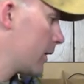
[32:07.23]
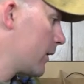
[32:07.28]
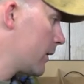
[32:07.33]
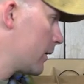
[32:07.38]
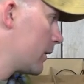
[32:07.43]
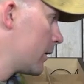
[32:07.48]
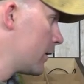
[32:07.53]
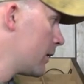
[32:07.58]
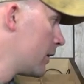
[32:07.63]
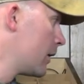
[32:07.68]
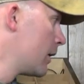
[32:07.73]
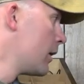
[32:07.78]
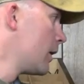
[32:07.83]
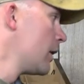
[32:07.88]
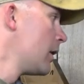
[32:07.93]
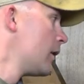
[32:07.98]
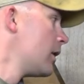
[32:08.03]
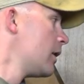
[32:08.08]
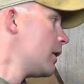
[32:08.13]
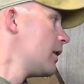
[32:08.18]
going to
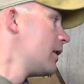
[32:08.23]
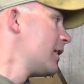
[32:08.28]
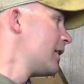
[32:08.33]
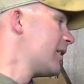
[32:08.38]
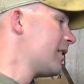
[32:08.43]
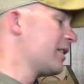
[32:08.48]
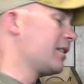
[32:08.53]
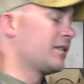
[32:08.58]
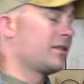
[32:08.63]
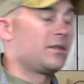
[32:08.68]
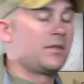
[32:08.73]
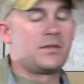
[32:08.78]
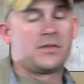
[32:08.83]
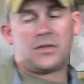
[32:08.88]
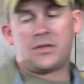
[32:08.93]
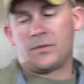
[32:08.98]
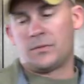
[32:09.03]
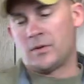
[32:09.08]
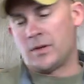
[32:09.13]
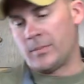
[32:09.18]

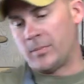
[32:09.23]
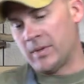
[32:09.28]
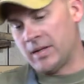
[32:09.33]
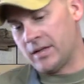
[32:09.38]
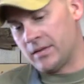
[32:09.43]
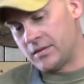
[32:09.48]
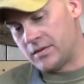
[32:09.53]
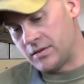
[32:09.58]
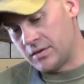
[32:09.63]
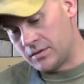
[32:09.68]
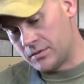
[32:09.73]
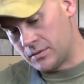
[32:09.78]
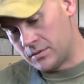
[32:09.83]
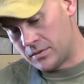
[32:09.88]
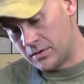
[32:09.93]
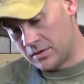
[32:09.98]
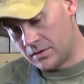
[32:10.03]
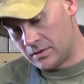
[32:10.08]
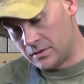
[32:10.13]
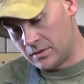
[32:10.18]
swap out
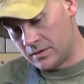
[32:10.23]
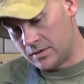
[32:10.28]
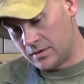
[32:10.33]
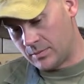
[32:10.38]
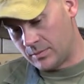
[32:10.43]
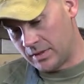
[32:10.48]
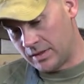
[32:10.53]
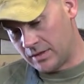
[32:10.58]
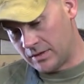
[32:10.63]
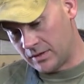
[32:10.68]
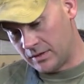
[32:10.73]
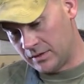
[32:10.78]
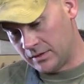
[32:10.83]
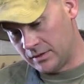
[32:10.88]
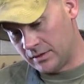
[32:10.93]
scissors here. This makes it a